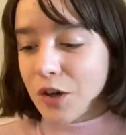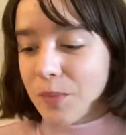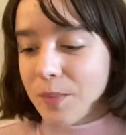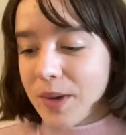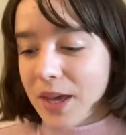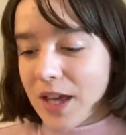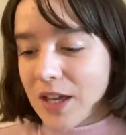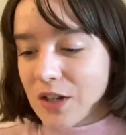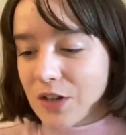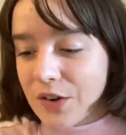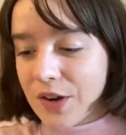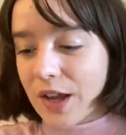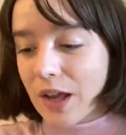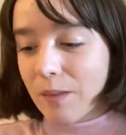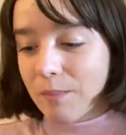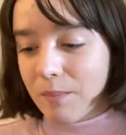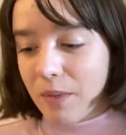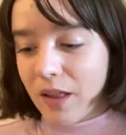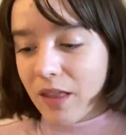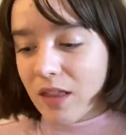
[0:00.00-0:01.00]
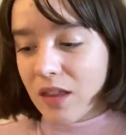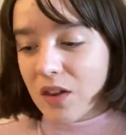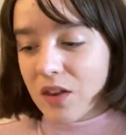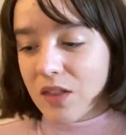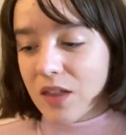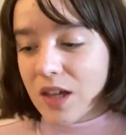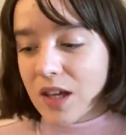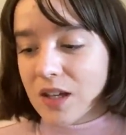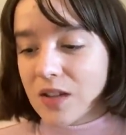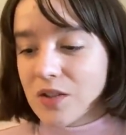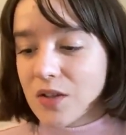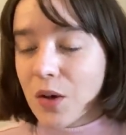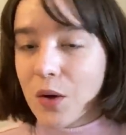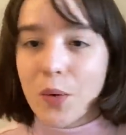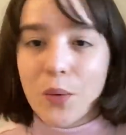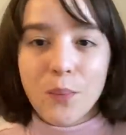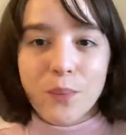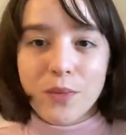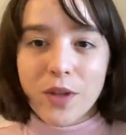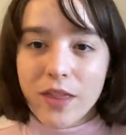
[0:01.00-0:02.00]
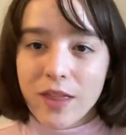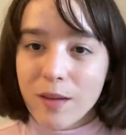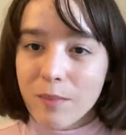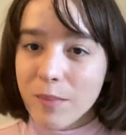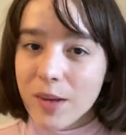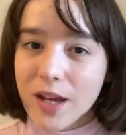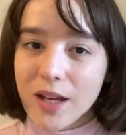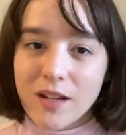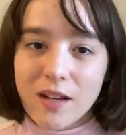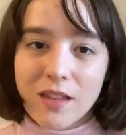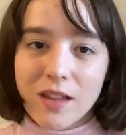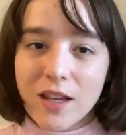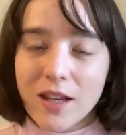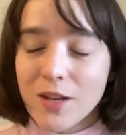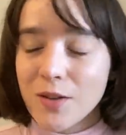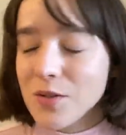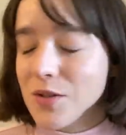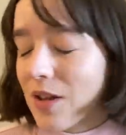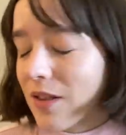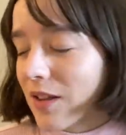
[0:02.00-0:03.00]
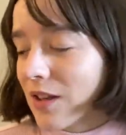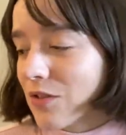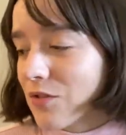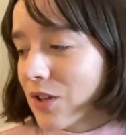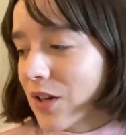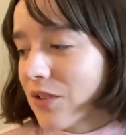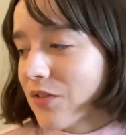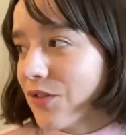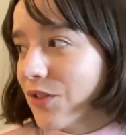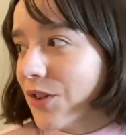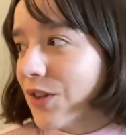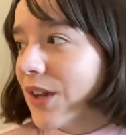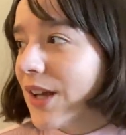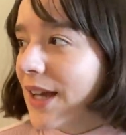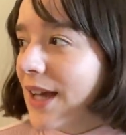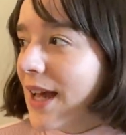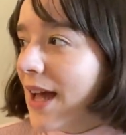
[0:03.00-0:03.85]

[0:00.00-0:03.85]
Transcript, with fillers: meandering monthly thing, so nothing big, nothing huge, nothing stressful.